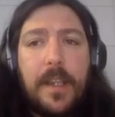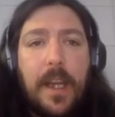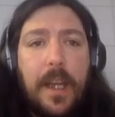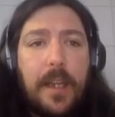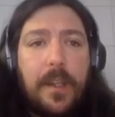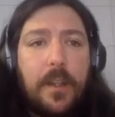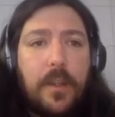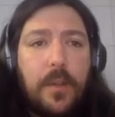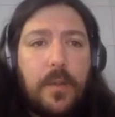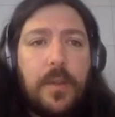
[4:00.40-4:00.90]

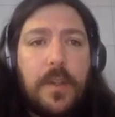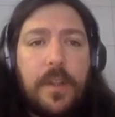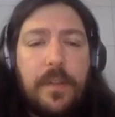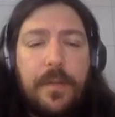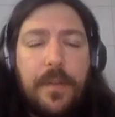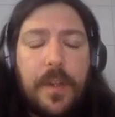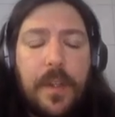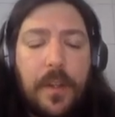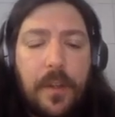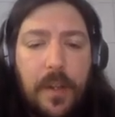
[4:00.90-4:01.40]
at two
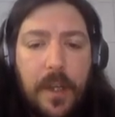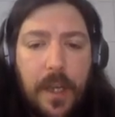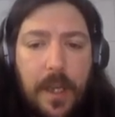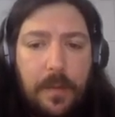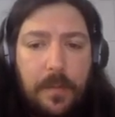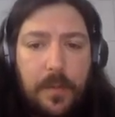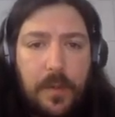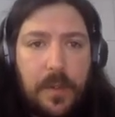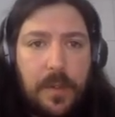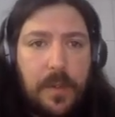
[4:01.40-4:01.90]
different
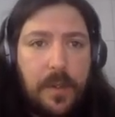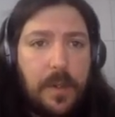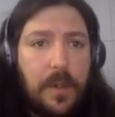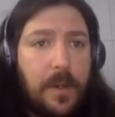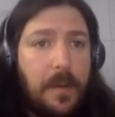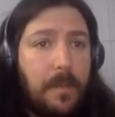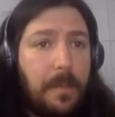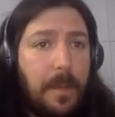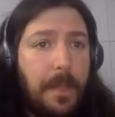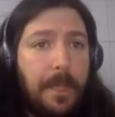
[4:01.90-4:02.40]
times.
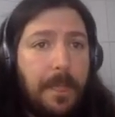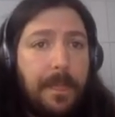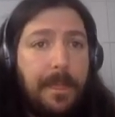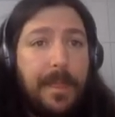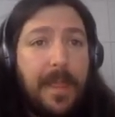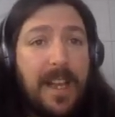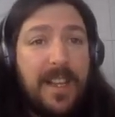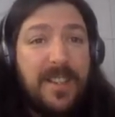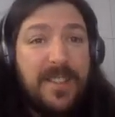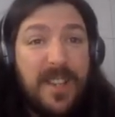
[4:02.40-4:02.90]

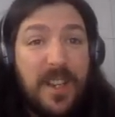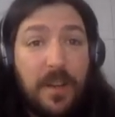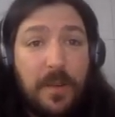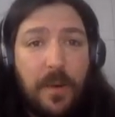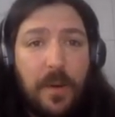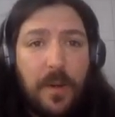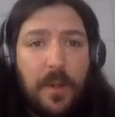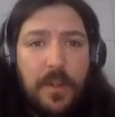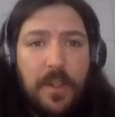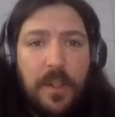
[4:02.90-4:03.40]

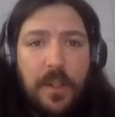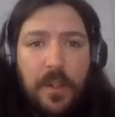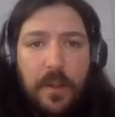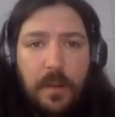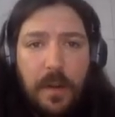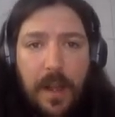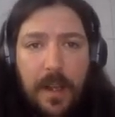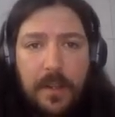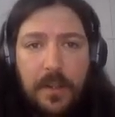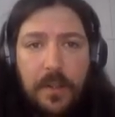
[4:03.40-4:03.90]
Asynchronous
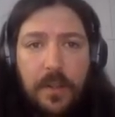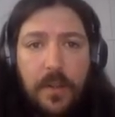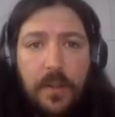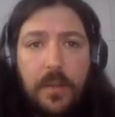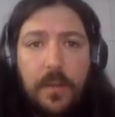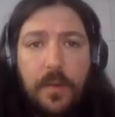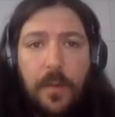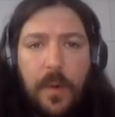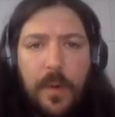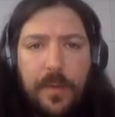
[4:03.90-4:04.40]
interaction
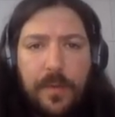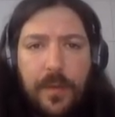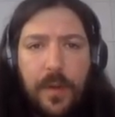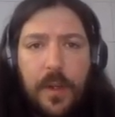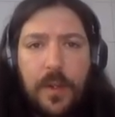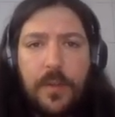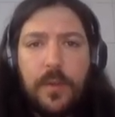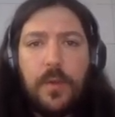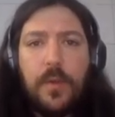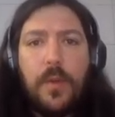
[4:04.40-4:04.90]
refers
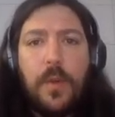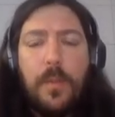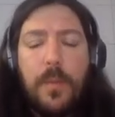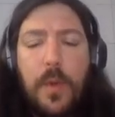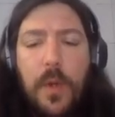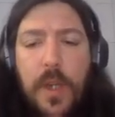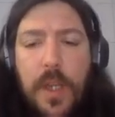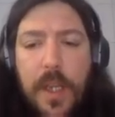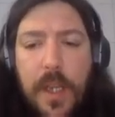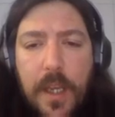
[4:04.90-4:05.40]
to
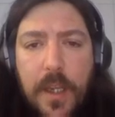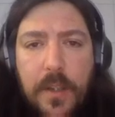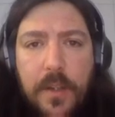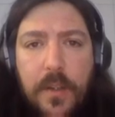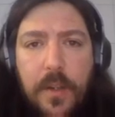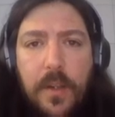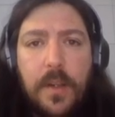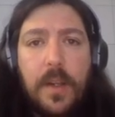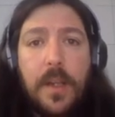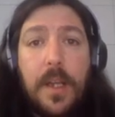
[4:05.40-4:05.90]

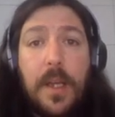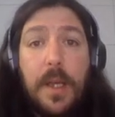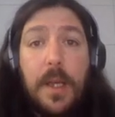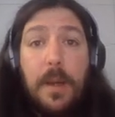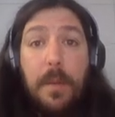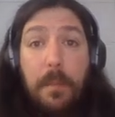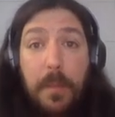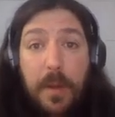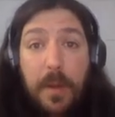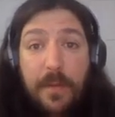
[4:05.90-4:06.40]
communication
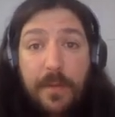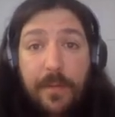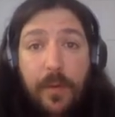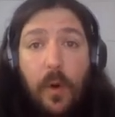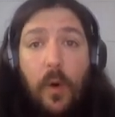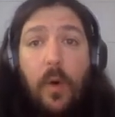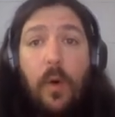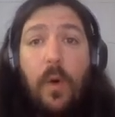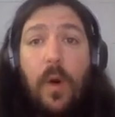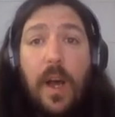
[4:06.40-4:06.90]

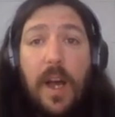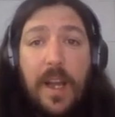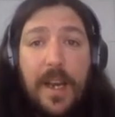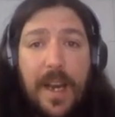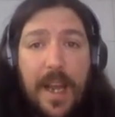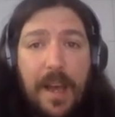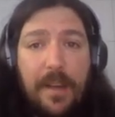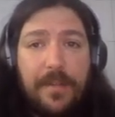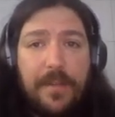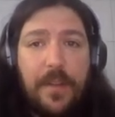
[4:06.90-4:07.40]
before and
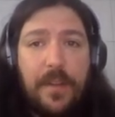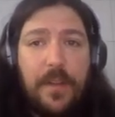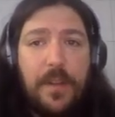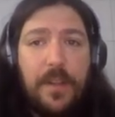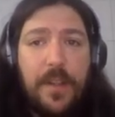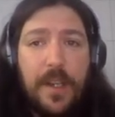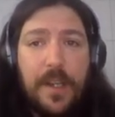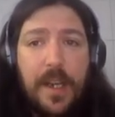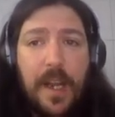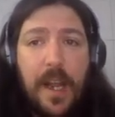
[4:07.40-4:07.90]
after the
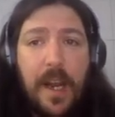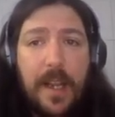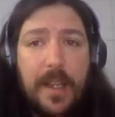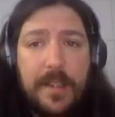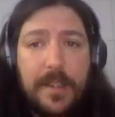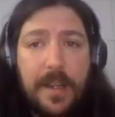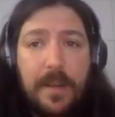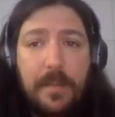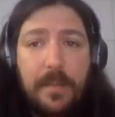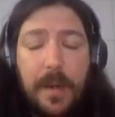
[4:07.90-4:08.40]
General
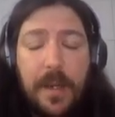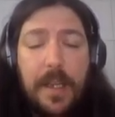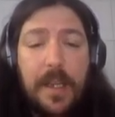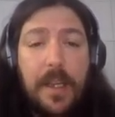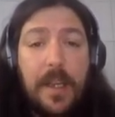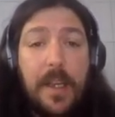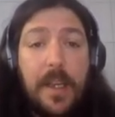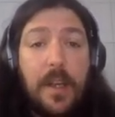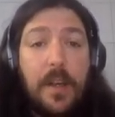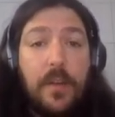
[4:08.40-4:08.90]
Assembly
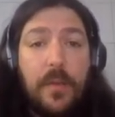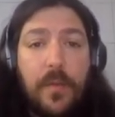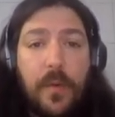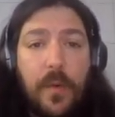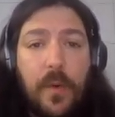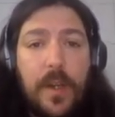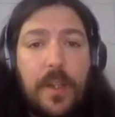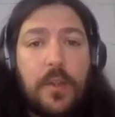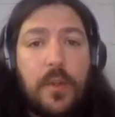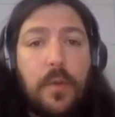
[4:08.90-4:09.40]
for
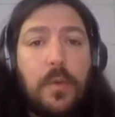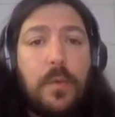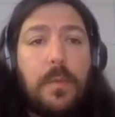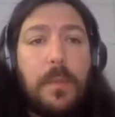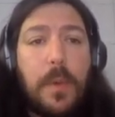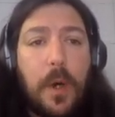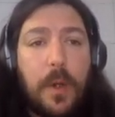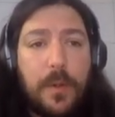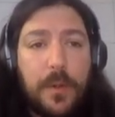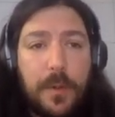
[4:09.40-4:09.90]
a
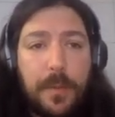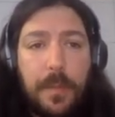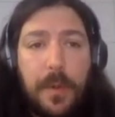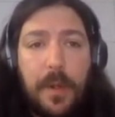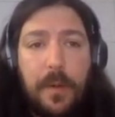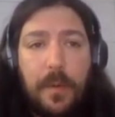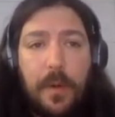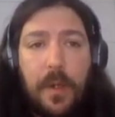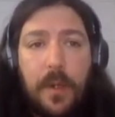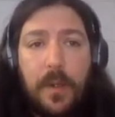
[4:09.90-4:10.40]
two-month
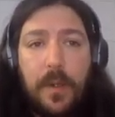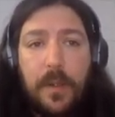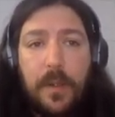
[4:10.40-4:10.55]
period.